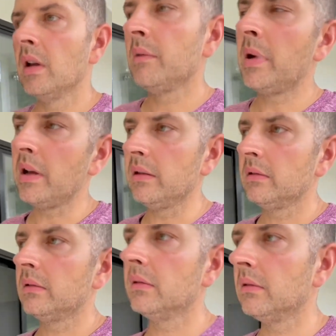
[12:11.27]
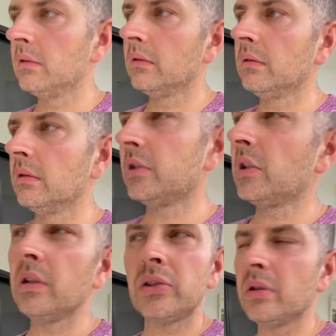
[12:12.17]
Pen,
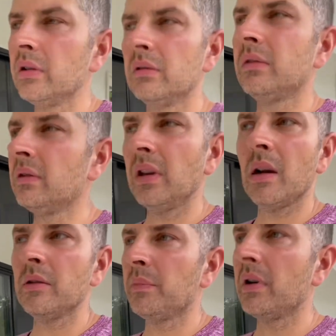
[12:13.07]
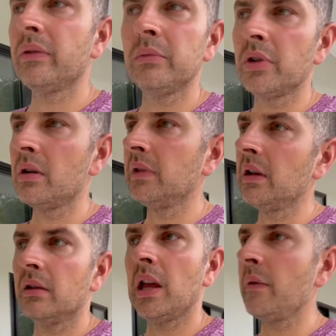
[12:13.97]
shall I try and dig up the bathroom tile now
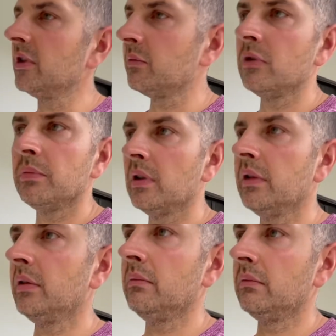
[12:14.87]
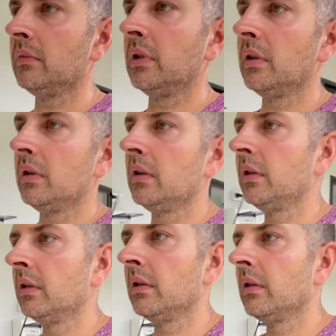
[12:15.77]
and cap the small bathroom?
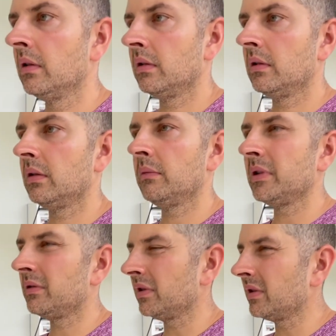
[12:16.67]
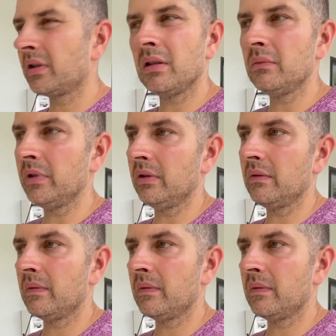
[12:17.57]
I might as well try to get on with it.